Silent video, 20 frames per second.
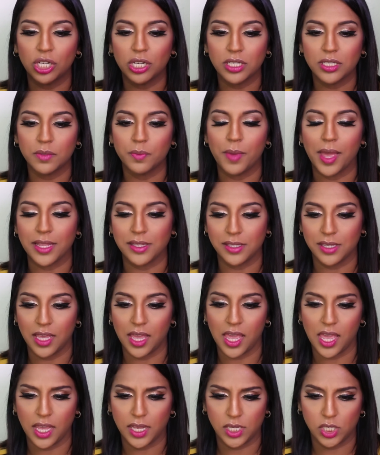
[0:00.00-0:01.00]

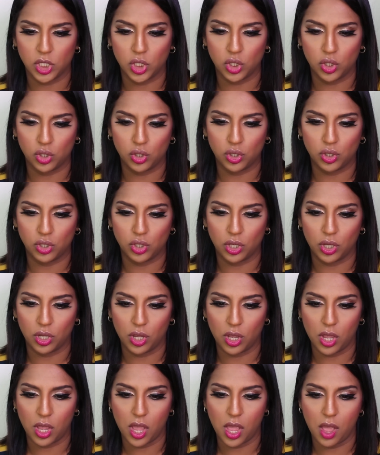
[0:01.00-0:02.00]
Cosmetics
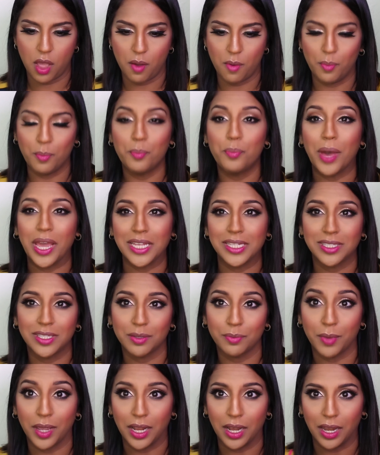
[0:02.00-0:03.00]
Bite
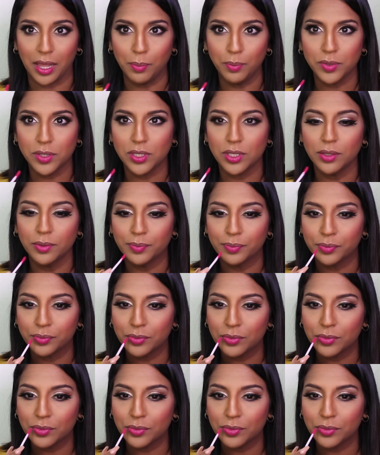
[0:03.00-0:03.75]
to My Lips.